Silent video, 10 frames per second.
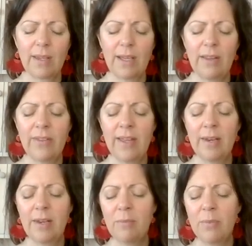And
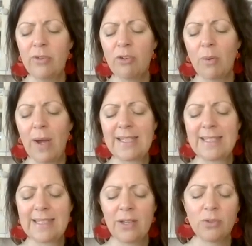then move your awareness
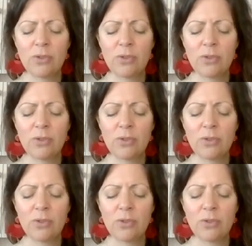down your